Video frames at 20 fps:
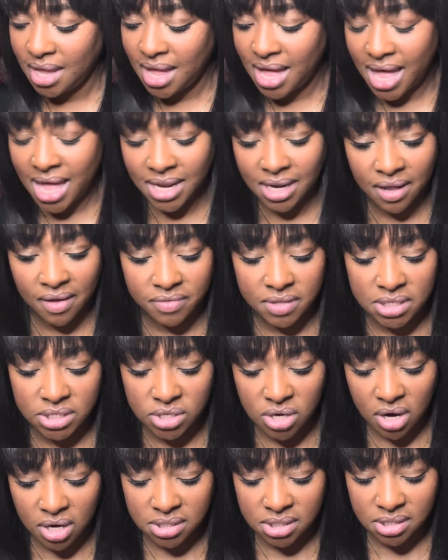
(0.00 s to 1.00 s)
I love these
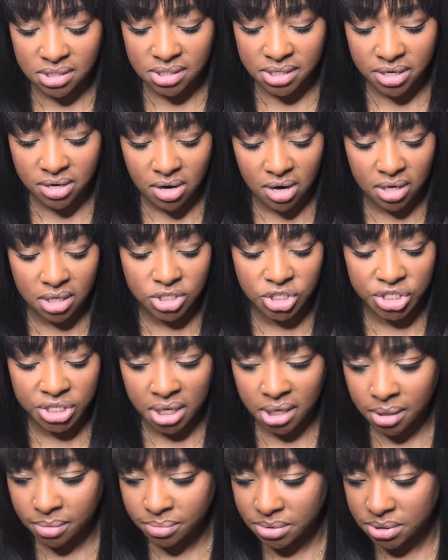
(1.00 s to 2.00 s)
cards because they're
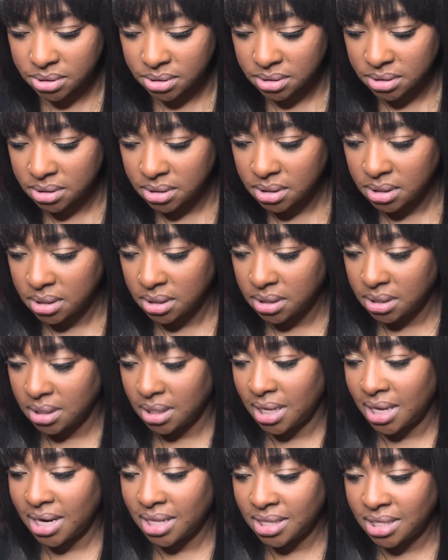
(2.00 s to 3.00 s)
heart-shaped.
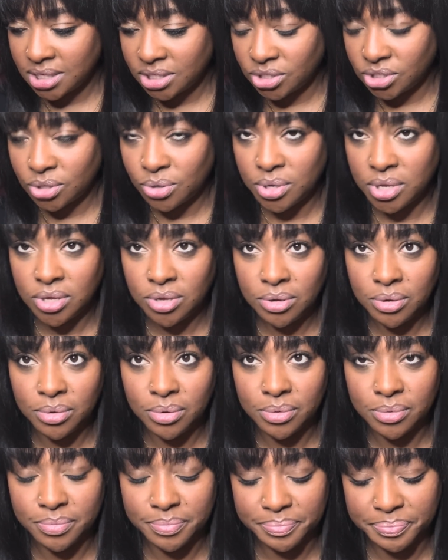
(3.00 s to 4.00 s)
And I think it's so
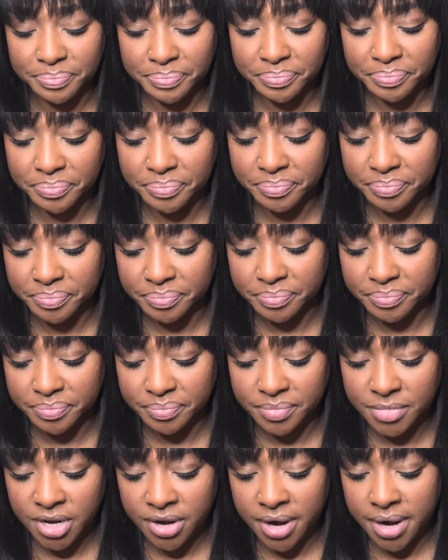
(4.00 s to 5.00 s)
cute.
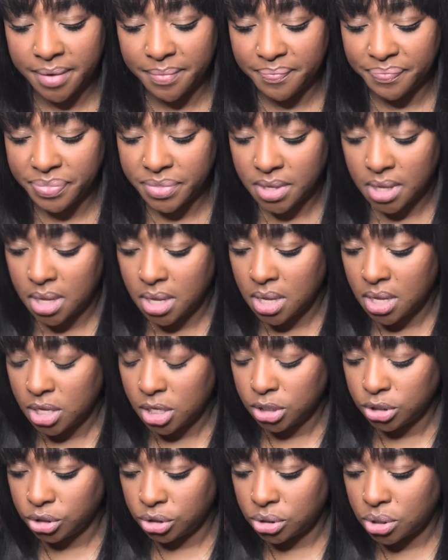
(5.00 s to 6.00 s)
All right.
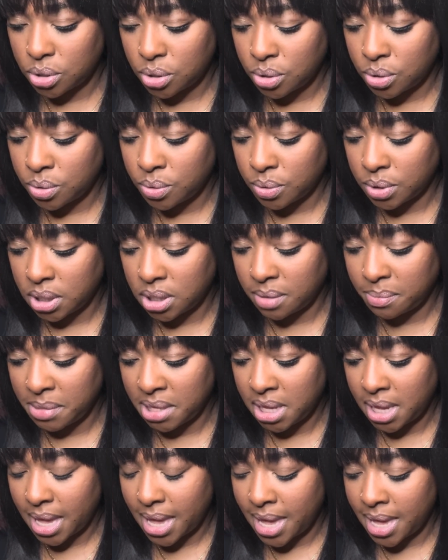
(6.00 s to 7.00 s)
So give
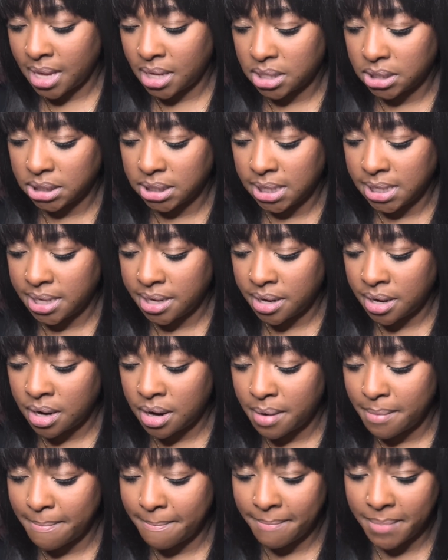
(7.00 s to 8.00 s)
me a
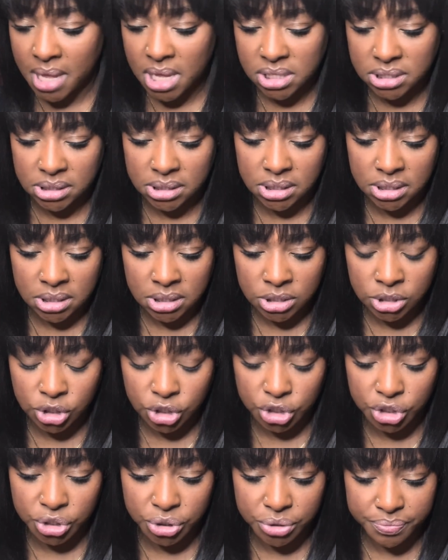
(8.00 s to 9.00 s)
clear
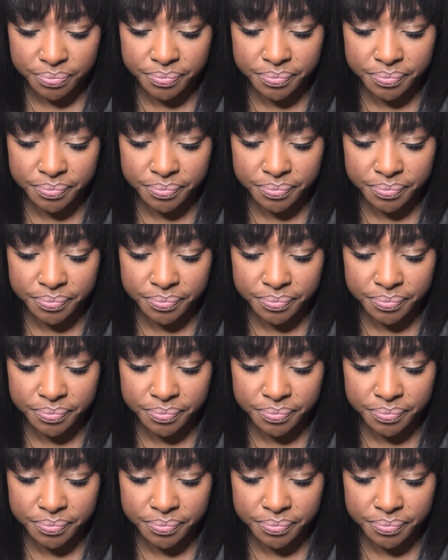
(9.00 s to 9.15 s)
message